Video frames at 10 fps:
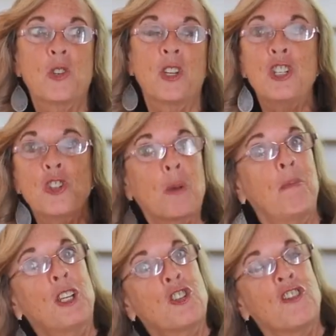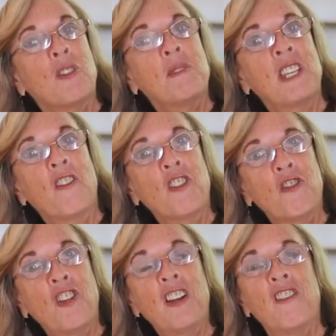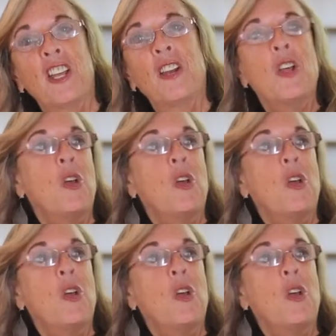so he took a picture of himself in front of it.